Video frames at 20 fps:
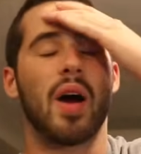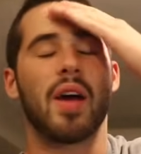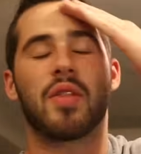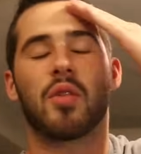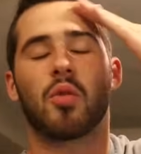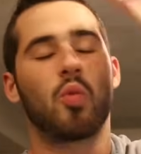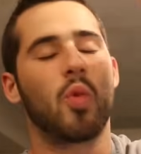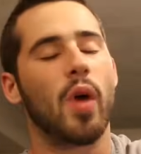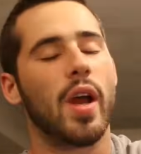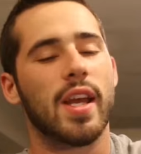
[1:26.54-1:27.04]
By
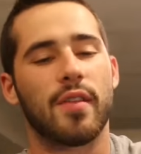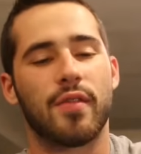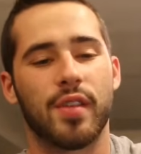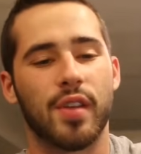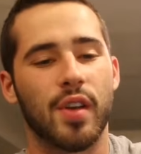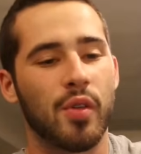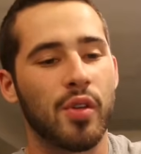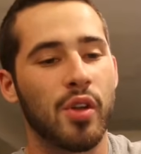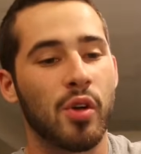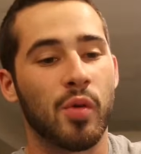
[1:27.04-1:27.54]
the way, if you
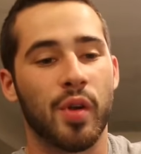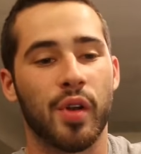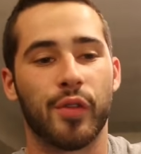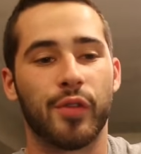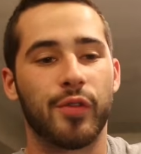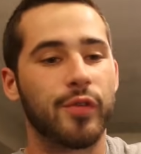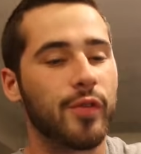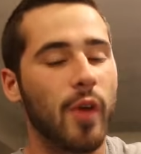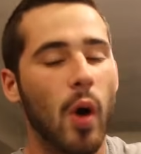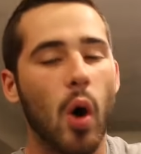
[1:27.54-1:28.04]
don't know what a
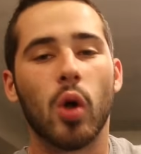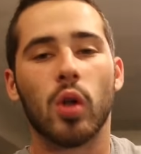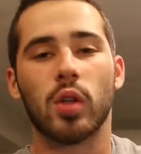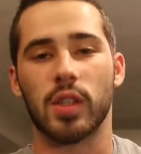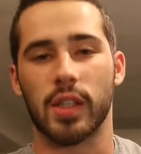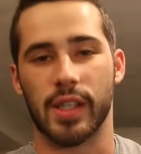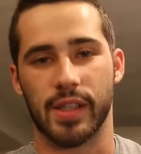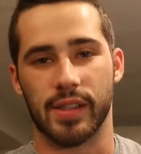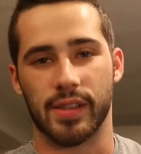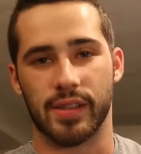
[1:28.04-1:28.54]

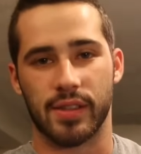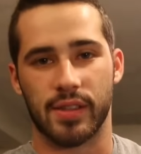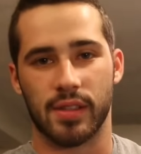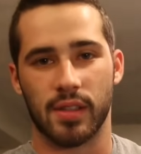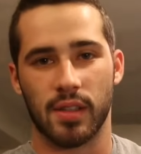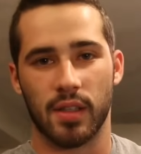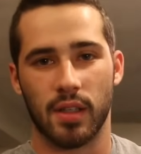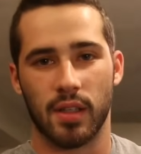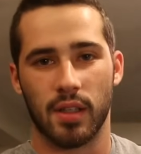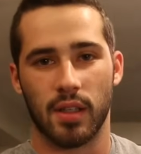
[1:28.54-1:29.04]
foal's
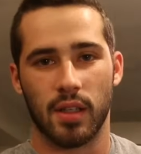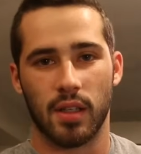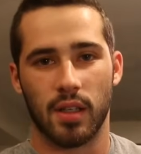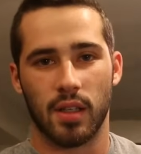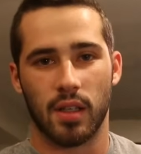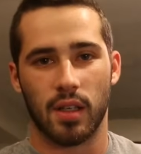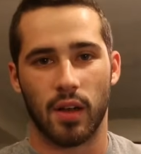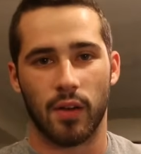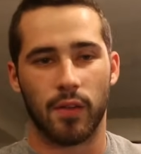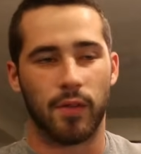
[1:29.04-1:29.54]

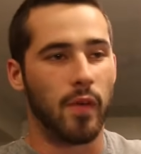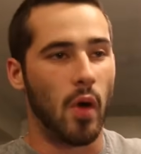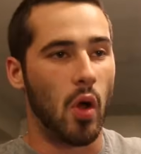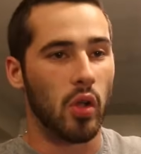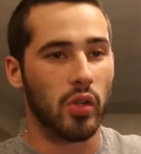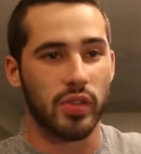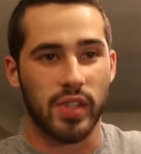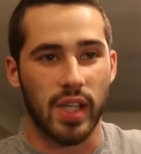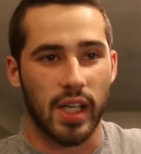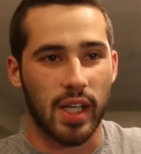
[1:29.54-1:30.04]

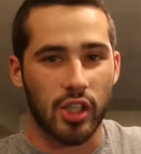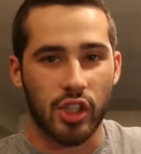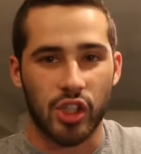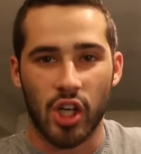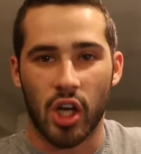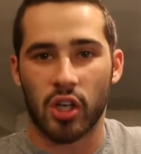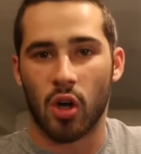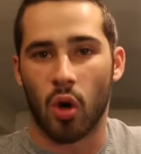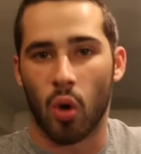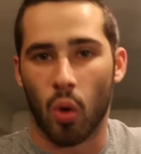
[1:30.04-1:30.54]
like a
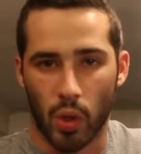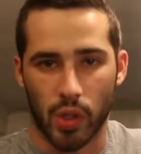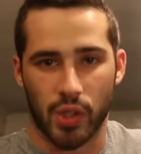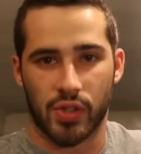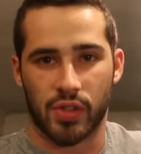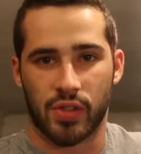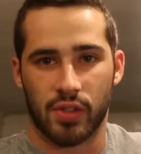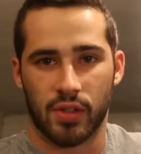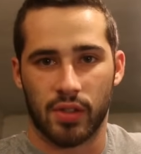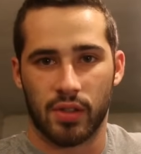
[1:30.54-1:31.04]
young
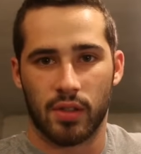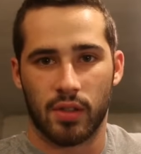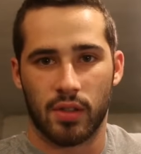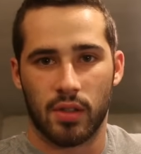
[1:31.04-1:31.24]
horse.